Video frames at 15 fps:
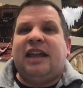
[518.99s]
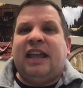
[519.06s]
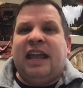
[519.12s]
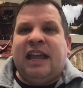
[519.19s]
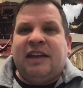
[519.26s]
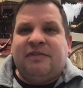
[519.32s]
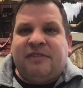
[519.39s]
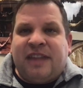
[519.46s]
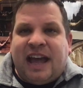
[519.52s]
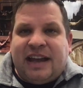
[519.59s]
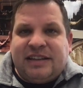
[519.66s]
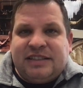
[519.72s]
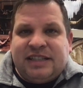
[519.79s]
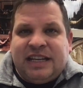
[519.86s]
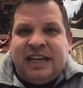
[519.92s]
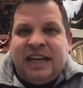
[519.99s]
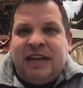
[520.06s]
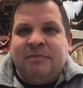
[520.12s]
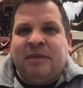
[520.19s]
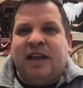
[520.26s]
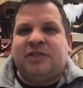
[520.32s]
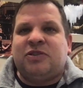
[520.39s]
if that
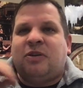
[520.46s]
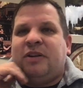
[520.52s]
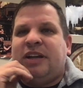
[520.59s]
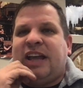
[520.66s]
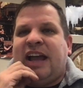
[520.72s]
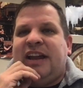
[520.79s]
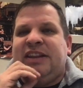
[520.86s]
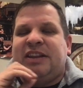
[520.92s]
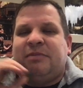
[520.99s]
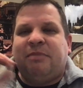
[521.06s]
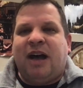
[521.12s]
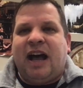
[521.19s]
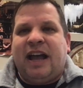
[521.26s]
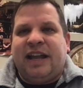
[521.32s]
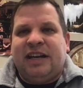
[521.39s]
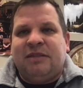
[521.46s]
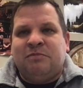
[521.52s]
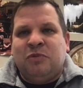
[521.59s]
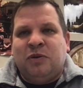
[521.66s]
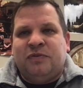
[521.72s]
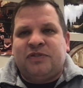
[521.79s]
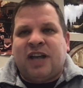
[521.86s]
team has already had the bye and it
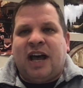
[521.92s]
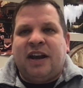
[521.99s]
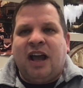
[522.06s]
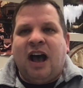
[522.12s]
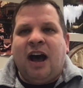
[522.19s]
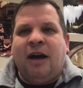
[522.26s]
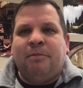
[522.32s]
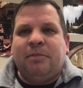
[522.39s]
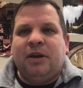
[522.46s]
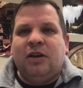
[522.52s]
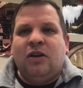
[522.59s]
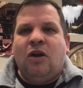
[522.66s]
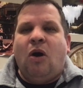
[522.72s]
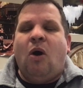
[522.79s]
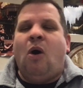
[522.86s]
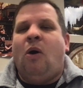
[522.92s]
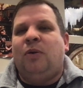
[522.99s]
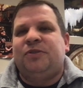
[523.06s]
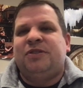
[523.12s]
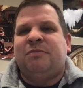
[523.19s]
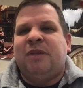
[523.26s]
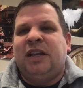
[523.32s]
moves on up,
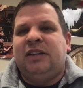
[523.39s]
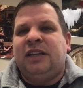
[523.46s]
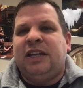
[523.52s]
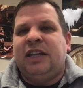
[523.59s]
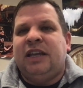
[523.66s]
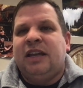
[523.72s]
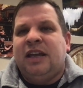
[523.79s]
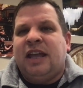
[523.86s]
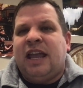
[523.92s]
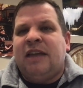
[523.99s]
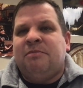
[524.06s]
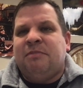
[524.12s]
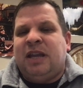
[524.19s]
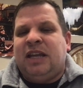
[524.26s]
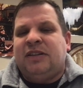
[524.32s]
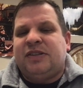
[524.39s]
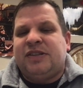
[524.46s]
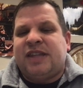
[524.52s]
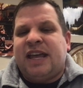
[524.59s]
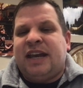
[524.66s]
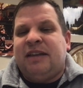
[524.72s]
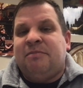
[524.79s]
ultimately it means
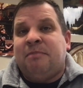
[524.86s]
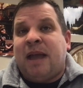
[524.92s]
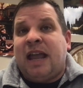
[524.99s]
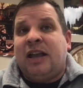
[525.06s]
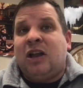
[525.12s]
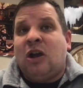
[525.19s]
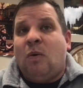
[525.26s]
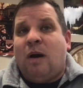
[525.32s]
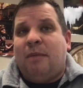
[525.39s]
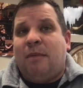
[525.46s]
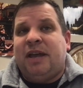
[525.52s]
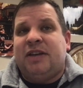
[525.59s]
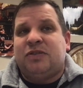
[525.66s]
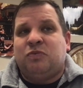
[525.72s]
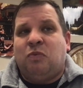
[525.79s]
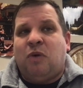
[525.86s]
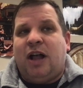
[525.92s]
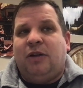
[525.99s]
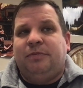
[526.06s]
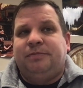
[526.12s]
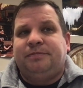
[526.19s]
that it may go up as well.